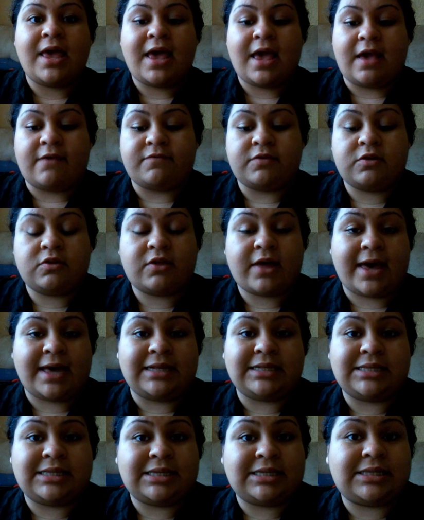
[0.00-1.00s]
If you
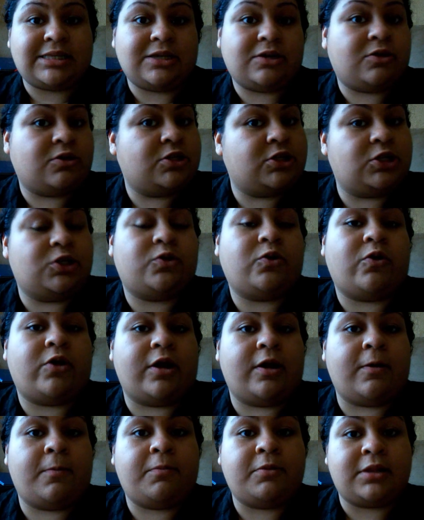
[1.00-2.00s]
liked this little
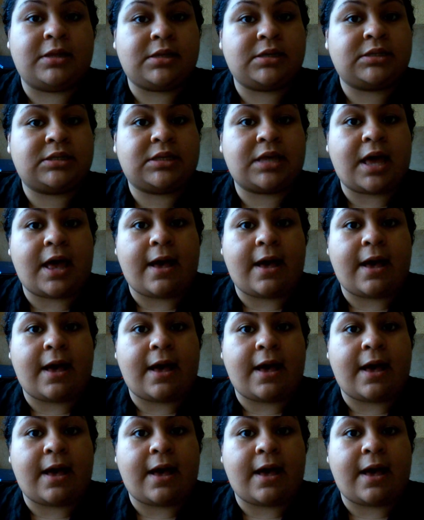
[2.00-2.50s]
tutorial, please